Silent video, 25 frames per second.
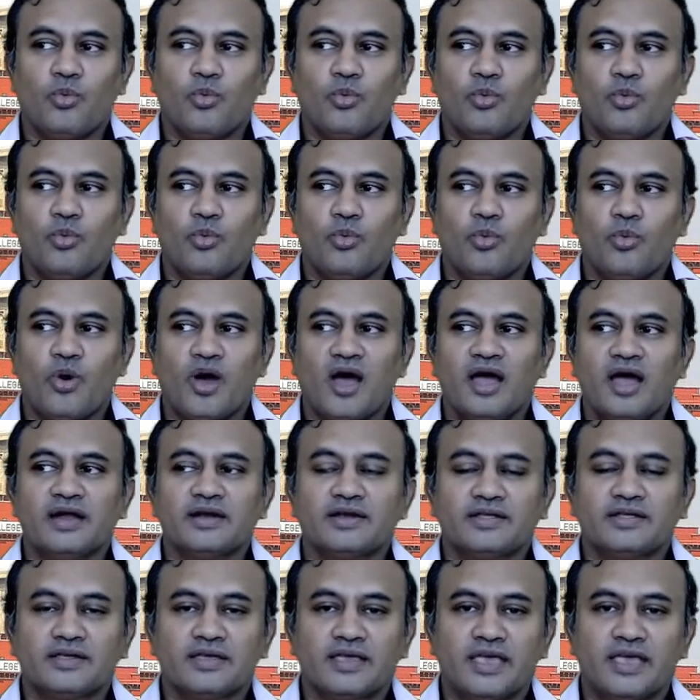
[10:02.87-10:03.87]

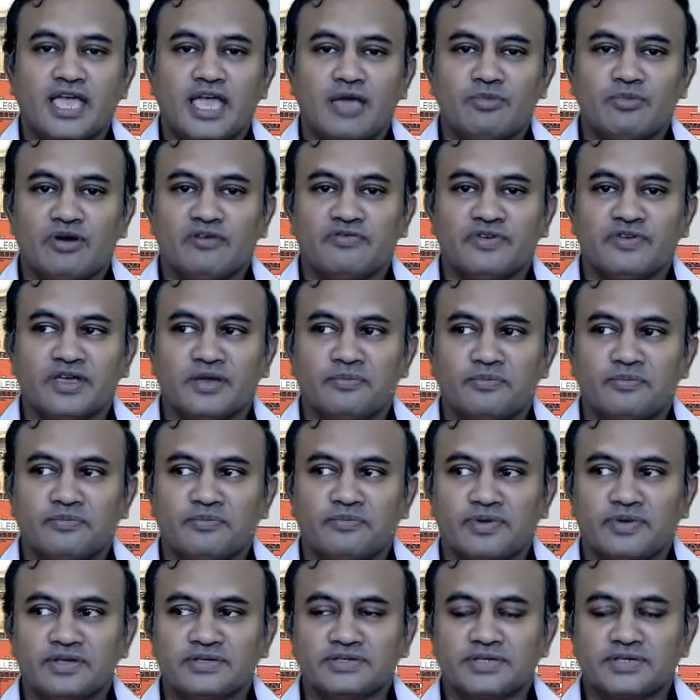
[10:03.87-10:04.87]
what came of him,
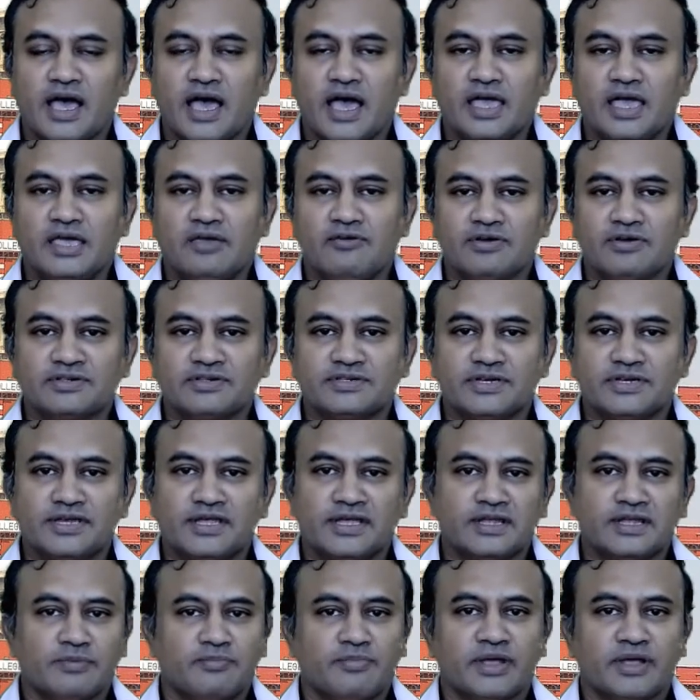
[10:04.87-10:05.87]
because I was sitting
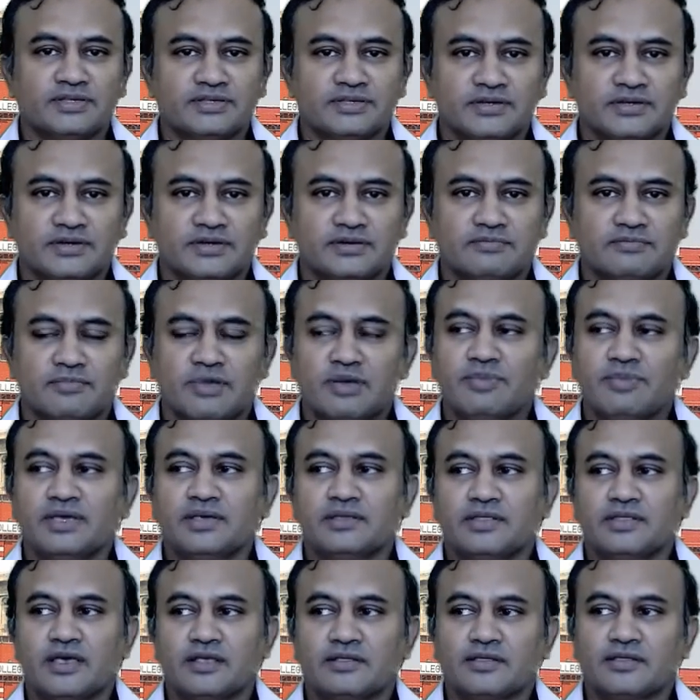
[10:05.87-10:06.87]
the president. Maybe he
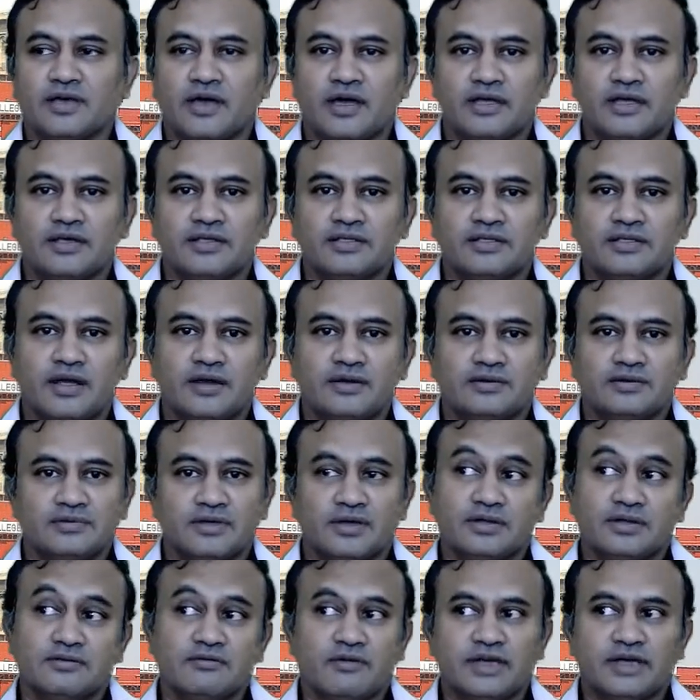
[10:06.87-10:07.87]
thought
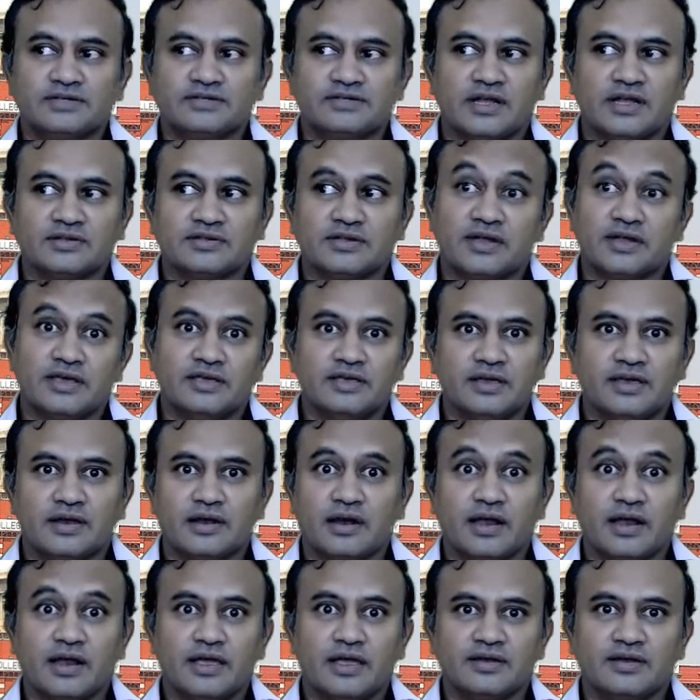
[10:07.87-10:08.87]
that Vice Chancellor and I are
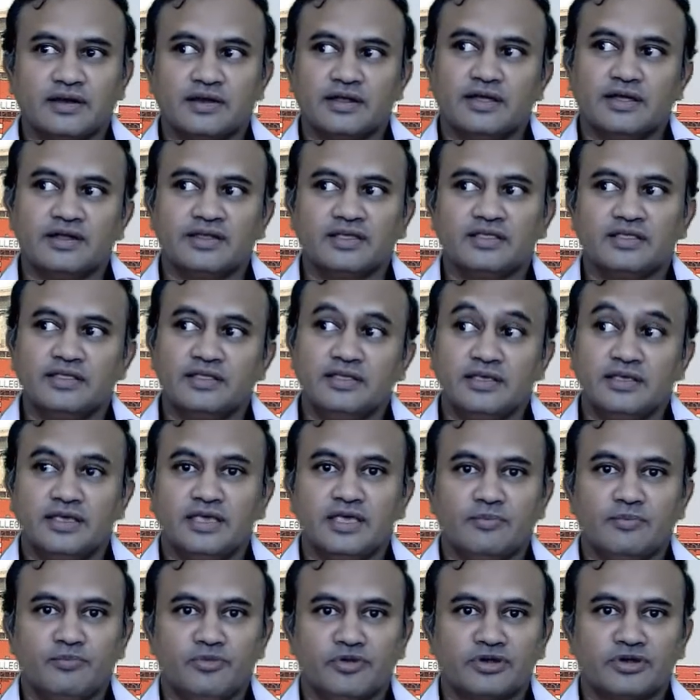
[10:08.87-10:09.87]
related, and he
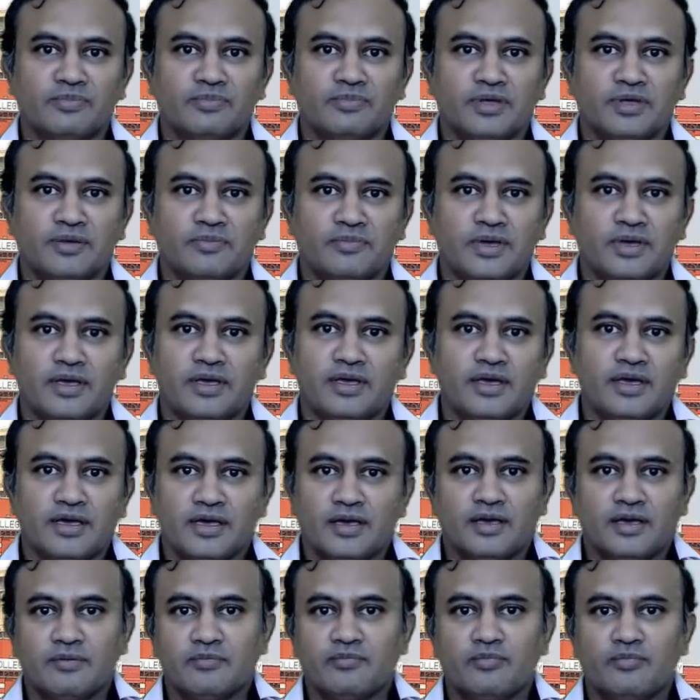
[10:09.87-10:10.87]
put me
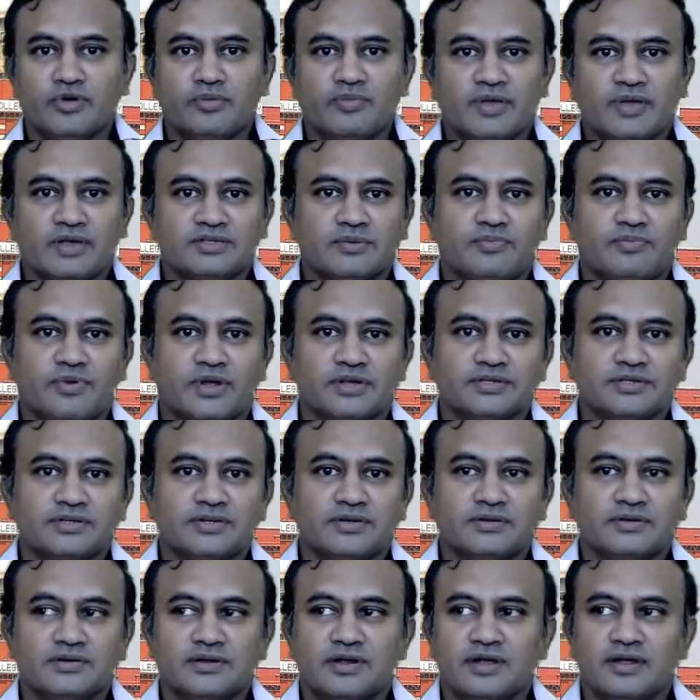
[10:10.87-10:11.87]
as the
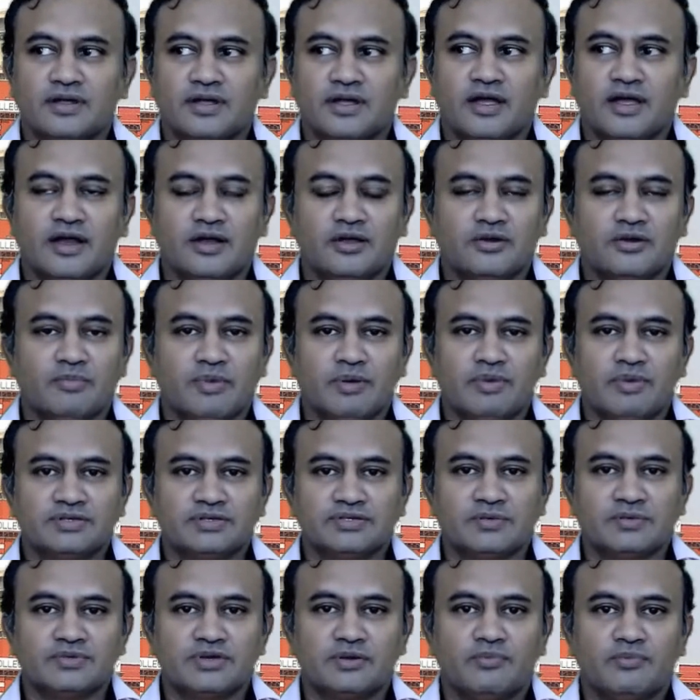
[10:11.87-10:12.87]
president. I don't know, maybe it's
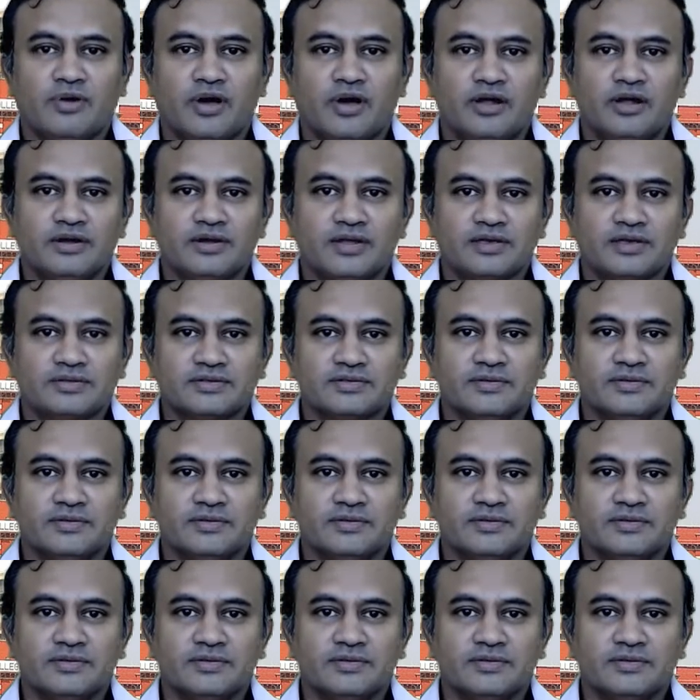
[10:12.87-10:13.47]
some sort of politics.